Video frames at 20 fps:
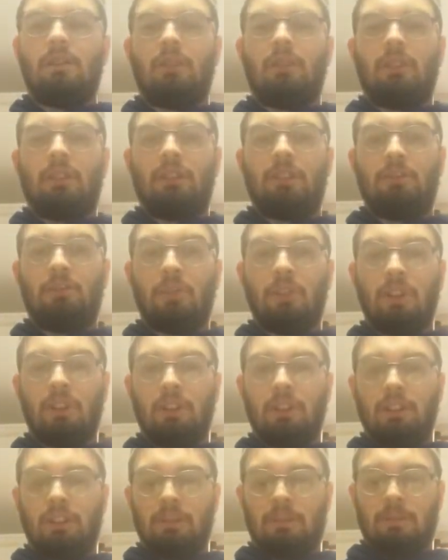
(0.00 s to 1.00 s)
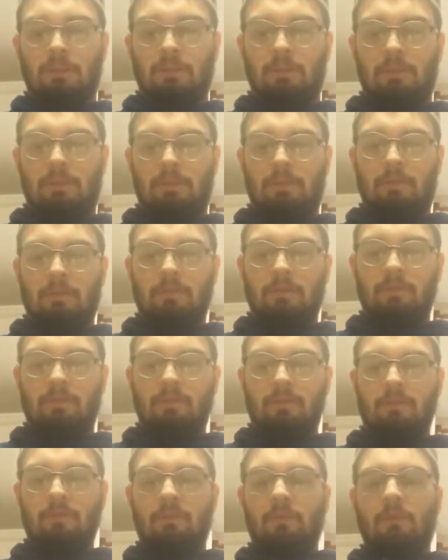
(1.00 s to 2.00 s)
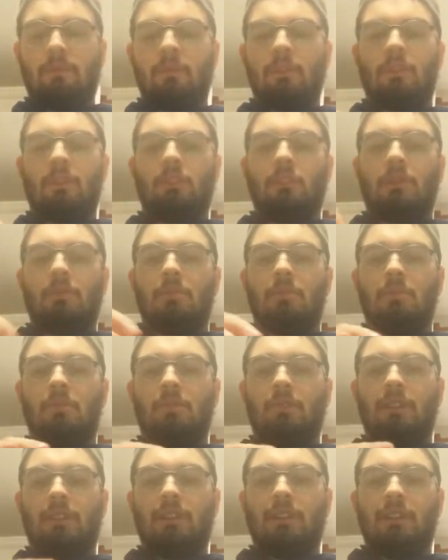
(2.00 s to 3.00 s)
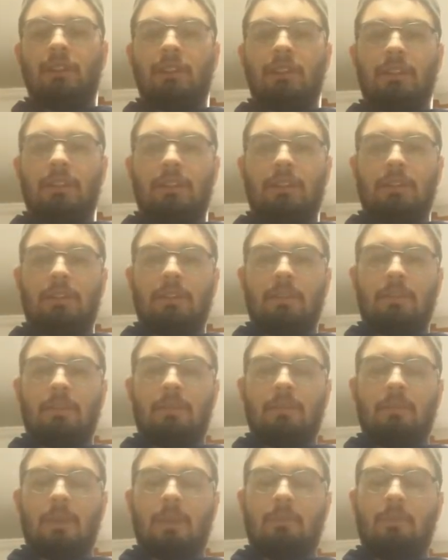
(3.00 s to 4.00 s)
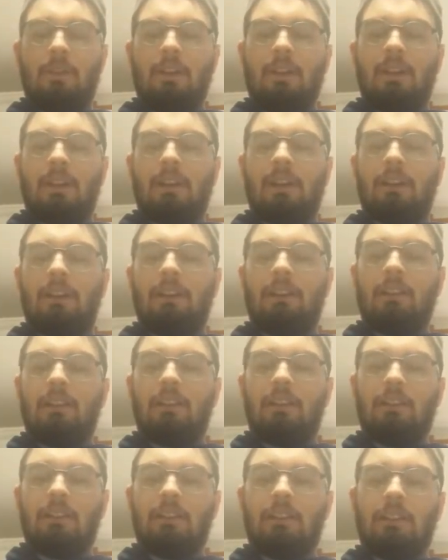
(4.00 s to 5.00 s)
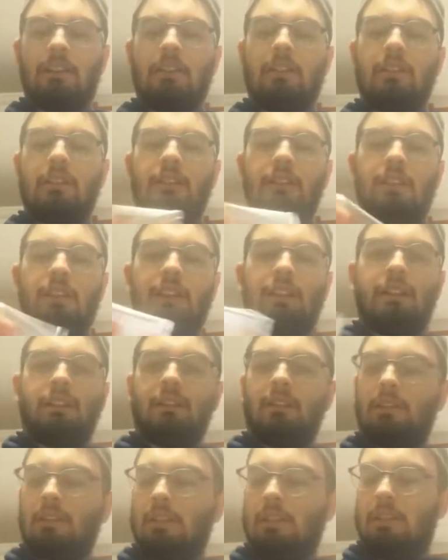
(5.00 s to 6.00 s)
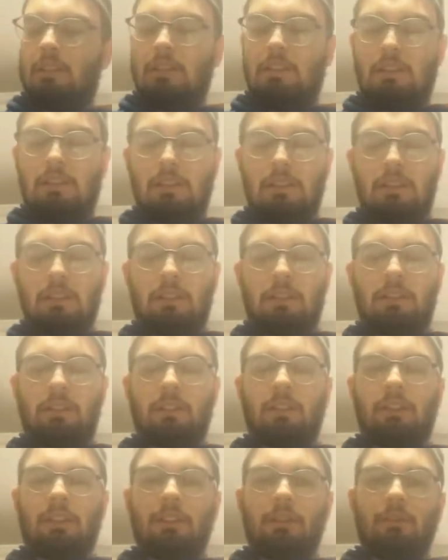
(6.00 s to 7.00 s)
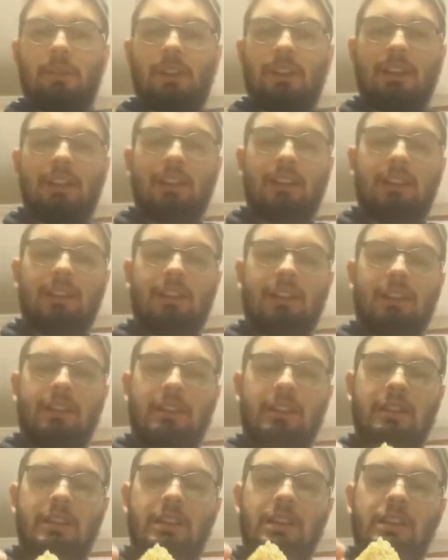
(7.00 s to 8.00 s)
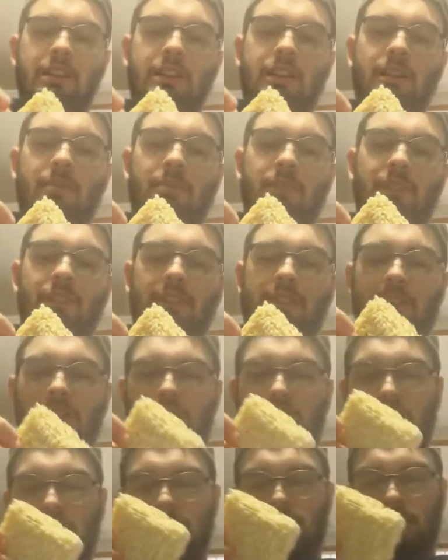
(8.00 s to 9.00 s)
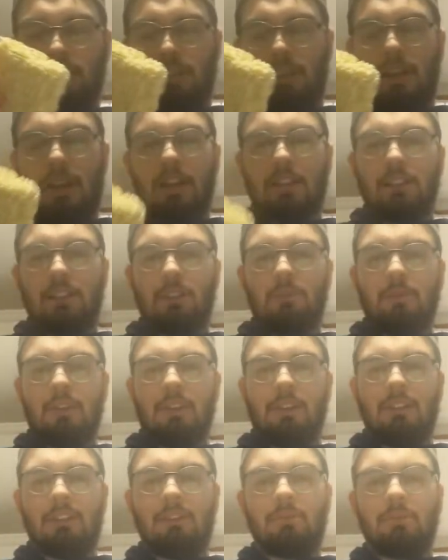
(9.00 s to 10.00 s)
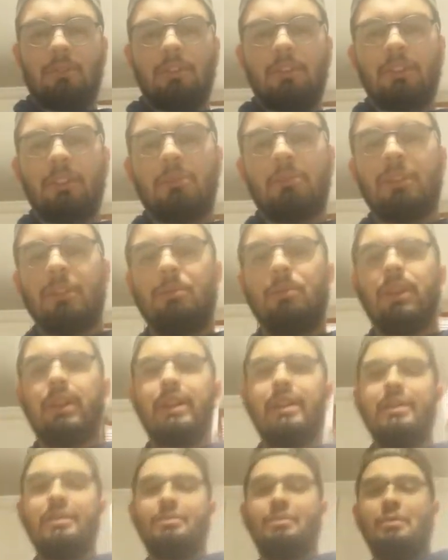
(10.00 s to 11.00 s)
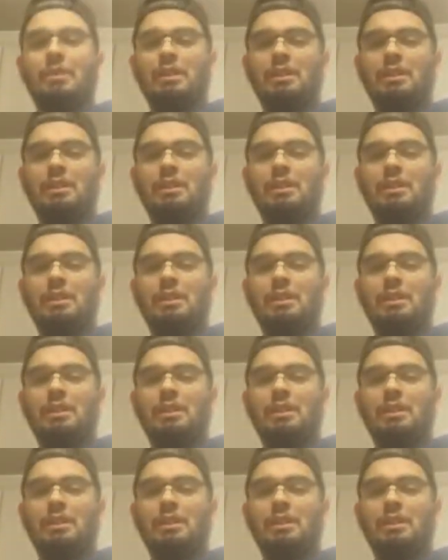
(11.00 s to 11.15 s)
water's boiling, so I'm opening my packet, taking out the little sauce packet, keeping this all as intact as possible. There's some in the bottom,